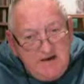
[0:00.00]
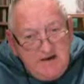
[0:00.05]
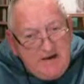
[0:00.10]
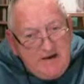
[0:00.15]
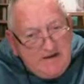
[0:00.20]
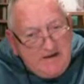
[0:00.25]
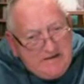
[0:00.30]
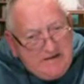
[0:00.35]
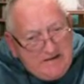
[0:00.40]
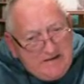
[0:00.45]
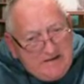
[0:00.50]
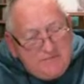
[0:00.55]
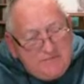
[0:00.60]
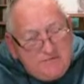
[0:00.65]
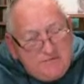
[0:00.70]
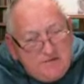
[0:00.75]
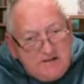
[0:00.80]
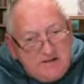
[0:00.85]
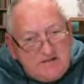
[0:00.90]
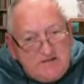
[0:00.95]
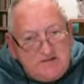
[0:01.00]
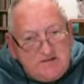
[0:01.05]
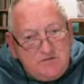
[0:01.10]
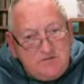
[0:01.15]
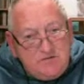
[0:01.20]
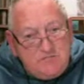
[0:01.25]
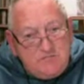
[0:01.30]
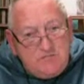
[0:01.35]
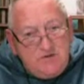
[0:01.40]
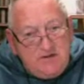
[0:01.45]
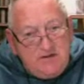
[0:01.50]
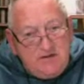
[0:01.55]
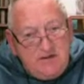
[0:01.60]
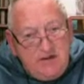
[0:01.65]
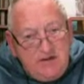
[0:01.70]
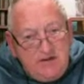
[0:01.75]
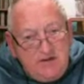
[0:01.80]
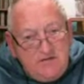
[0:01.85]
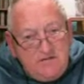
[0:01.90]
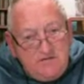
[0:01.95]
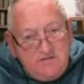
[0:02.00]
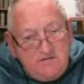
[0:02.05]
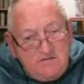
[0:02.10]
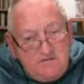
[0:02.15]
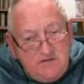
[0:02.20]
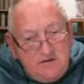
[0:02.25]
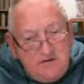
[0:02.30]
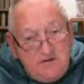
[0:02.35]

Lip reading: and live that simple life